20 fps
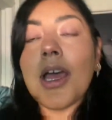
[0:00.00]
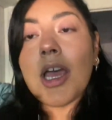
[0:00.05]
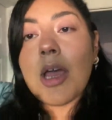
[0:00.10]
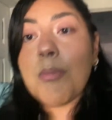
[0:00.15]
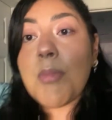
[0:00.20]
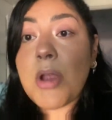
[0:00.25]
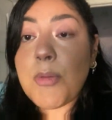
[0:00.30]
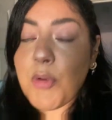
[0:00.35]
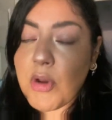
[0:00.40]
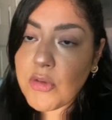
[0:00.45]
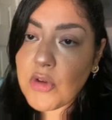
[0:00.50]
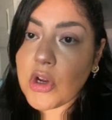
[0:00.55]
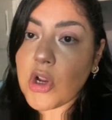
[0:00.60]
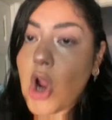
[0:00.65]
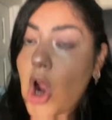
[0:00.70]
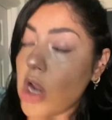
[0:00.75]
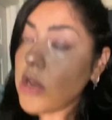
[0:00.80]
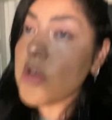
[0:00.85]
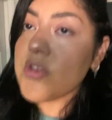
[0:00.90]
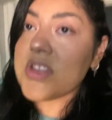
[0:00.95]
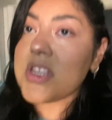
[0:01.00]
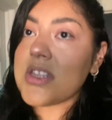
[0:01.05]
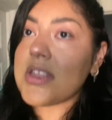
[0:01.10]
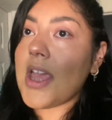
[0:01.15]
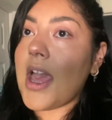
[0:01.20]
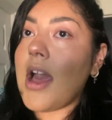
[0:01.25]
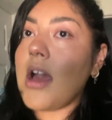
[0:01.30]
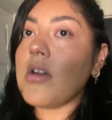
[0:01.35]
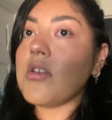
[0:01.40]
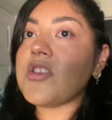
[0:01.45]
my brother Carlos's
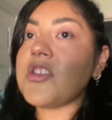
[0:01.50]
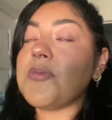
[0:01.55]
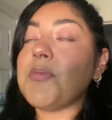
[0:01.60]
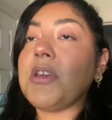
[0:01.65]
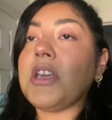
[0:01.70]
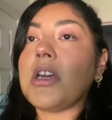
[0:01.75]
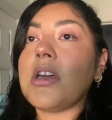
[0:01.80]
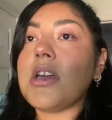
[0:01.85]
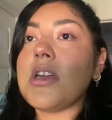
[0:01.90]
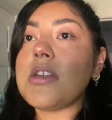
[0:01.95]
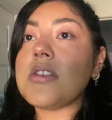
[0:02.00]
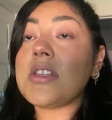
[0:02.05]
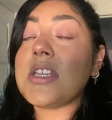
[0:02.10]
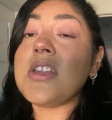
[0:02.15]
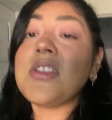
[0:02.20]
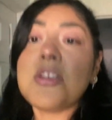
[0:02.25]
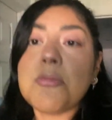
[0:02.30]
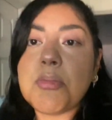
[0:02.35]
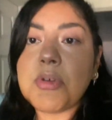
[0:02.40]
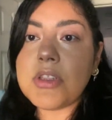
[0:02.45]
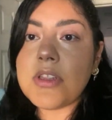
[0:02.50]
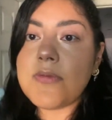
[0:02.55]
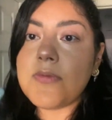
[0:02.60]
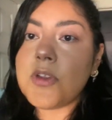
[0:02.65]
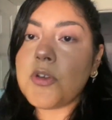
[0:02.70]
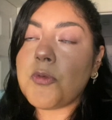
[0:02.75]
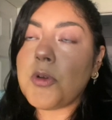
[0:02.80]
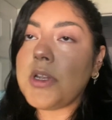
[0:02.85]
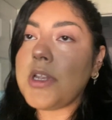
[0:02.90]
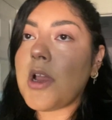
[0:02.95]
house because he's in
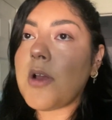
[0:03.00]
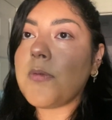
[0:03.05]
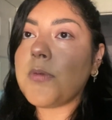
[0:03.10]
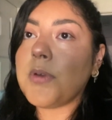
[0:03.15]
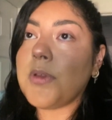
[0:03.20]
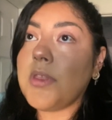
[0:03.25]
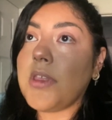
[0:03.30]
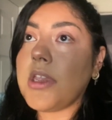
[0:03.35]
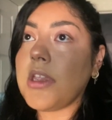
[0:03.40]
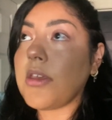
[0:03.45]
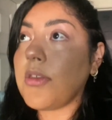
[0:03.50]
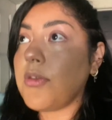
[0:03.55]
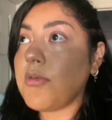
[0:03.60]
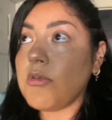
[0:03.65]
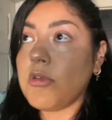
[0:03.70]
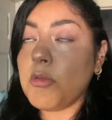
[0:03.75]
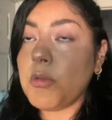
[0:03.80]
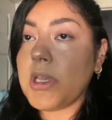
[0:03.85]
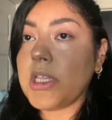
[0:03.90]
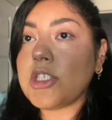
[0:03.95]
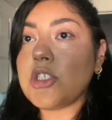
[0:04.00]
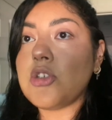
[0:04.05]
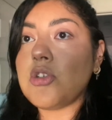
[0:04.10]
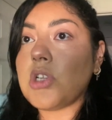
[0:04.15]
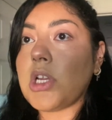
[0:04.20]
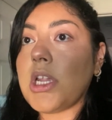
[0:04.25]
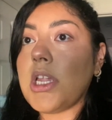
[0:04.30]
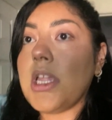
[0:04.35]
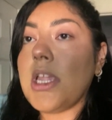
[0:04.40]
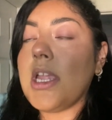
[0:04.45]
Bolivia right now for like three weeks
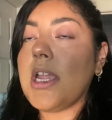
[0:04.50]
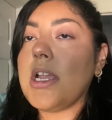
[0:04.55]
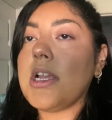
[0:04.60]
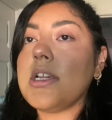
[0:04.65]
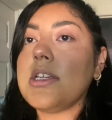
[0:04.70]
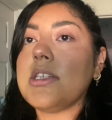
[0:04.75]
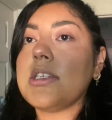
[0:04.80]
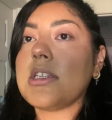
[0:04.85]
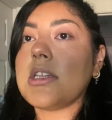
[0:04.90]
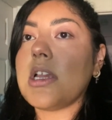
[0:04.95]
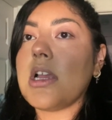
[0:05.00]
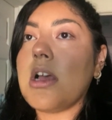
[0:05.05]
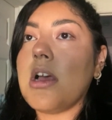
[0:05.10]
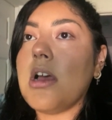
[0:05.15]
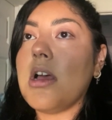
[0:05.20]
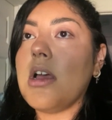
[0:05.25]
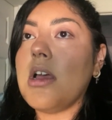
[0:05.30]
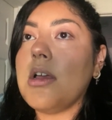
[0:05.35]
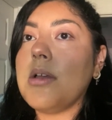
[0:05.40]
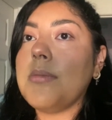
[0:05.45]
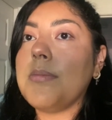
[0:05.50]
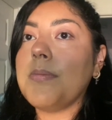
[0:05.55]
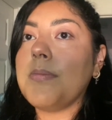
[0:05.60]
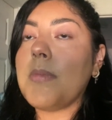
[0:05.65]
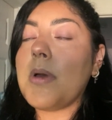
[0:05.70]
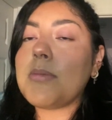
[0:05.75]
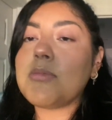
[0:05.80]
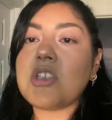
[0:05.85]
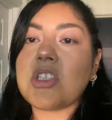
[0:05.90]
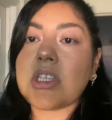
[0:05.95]
straight and um,
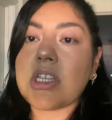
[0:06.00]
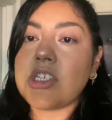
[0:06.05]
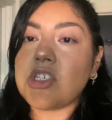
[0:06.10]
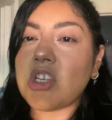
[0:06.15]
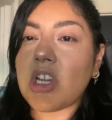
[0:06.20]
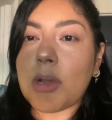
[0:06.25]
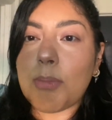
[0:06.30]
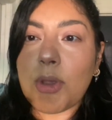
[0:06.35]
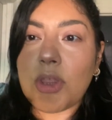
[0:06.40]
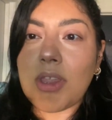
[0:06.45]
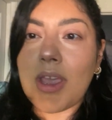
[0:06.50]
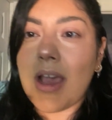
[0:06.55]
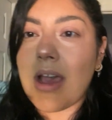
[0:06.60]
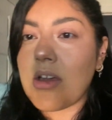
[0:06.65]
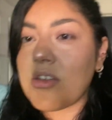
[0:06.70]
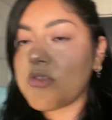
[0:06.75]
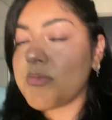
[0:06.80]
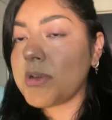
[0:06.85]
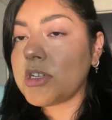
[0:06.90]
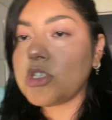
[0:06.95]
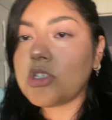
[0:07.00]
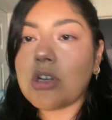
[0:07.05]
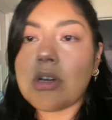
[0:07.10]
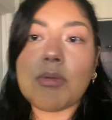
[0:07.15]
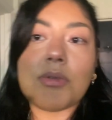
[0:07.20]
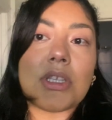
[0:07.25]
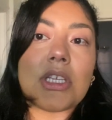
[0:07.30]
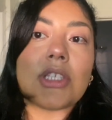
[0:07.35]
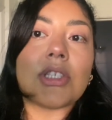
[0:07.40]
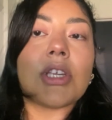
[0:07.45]
I'm just gonna check up on the house, make sure
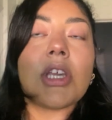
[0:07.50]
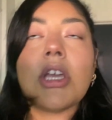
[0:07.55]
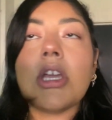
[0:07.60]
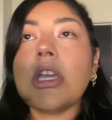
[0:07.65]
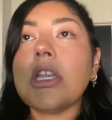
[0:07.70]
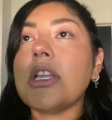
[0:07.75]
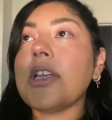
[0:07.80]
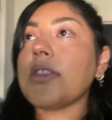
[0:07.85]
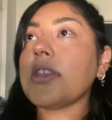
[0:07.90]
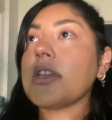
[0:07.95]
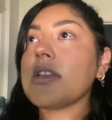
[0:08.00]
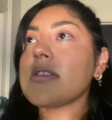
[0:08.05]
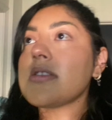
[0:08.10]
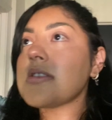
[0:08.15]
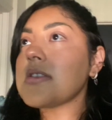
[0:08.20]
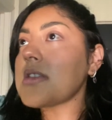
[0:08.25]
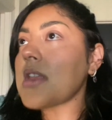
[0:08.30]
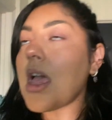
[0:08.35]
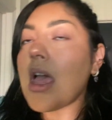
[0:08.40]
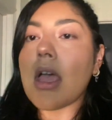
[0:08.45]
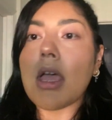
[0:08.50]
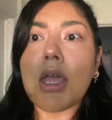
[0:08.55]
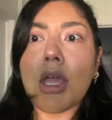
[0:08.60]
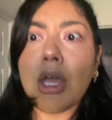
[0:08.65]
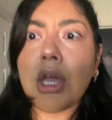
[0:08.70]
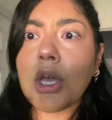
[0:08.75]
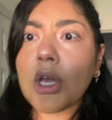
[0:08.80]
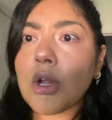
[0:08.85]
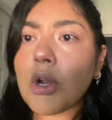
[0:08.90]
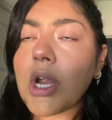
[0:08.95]
everything's good, nothing's
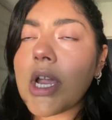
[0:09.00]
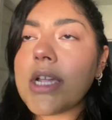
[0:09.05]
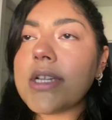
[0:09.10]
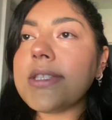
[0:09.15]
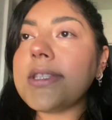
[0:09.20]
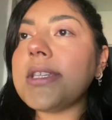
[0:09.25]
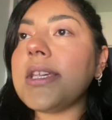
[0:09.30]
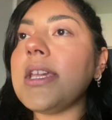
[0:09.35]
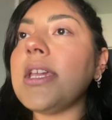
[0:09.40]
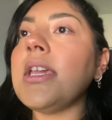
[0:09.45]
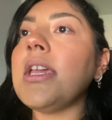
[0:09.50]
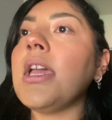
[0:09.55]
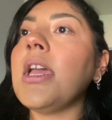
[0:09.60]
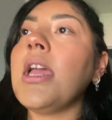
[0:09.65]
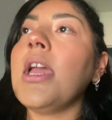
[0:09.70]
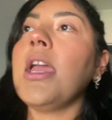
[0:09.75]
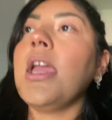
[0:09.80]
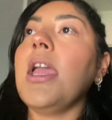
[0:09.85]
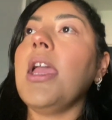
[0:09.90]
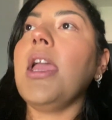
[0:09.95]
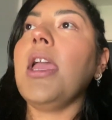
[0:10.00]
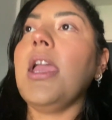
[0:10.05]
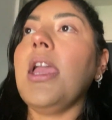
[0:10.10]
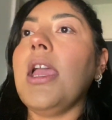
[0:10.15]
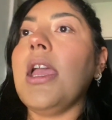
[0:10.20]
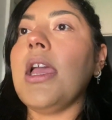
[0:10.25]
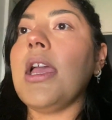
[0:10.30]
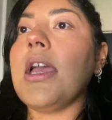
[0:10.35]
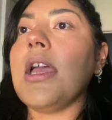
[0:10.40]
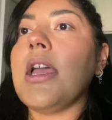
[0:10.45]
crazy.
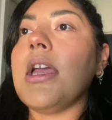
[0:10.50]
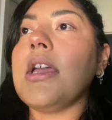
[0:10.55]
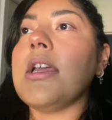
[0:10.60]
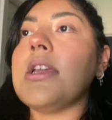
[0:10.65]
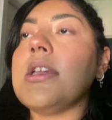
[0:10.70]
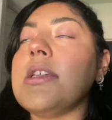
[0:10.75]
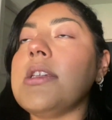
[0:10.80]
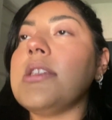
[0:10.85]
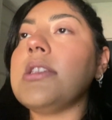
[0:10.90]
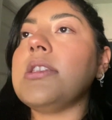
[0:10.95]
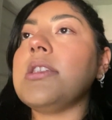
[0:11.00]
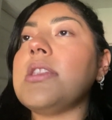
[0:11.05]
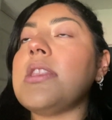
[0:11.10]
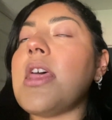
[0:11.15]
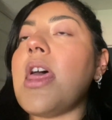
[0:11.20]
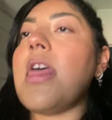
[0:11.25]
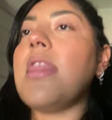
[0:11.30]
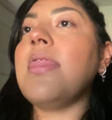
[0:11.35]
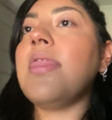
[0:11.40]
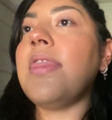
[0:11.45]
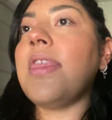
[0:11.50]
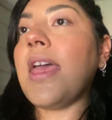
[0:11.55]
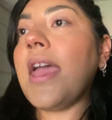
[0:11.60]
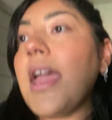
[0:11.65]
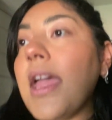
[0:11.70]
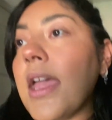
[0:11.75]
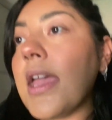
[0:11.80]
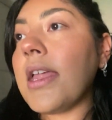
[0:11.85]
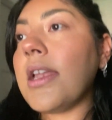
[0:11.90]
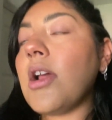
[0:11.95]
And
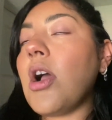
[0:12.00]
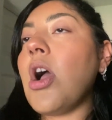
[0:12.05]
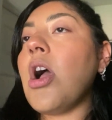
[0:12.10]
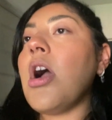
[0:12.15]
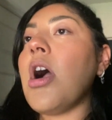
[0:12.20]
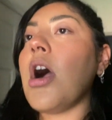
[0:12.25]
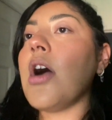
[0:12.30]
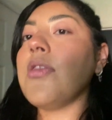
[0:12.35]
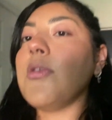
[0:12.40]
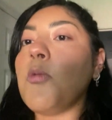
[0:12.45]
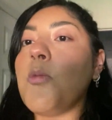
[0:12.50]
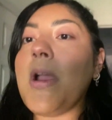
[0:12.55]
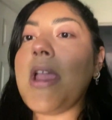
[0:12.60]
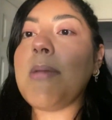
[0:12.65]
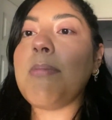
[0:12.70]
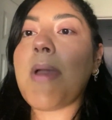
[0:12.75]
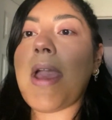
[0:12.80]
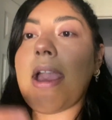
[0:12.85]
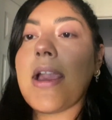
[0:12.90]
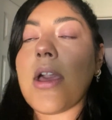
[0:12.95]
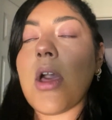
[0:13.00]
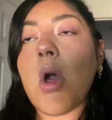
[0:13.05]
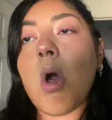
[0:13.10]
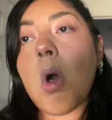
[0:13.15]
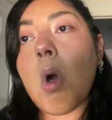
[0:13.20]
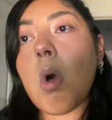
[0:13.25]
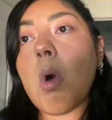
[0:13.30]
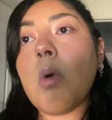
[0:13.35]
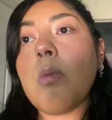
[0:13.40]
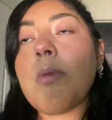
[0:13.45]
then on the way back
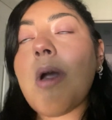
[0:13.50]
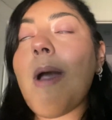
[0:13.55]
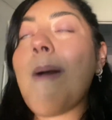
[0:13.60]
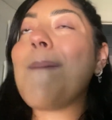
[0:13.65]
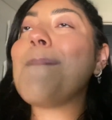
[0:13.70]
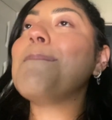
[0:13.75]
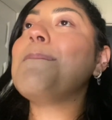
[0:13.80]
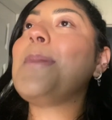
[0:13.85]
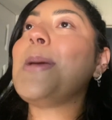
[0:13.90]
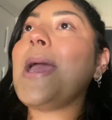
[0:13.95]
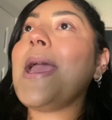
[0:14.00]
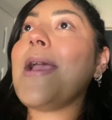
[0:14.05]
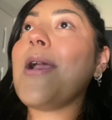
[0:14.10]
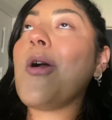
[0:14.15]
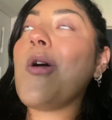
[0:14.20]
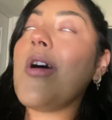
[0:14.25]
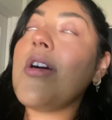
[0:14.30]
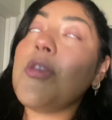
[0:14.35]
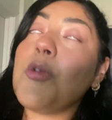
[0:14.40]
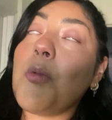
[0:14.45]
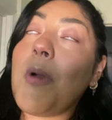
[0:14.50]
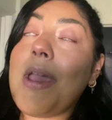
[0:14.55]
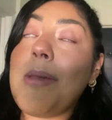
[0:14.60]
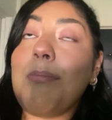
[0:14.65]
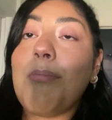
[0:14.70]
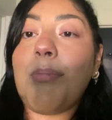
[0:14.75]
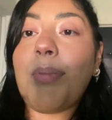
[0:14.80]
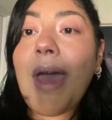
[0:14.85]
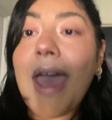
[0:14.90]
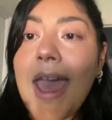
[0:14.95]
home, on the way
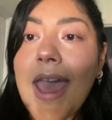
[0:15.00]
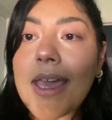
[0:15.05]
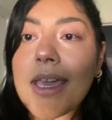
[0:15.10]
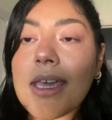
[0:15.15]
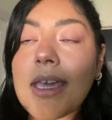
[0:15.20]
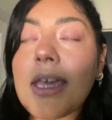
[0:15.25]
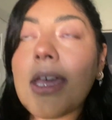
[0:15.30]
back,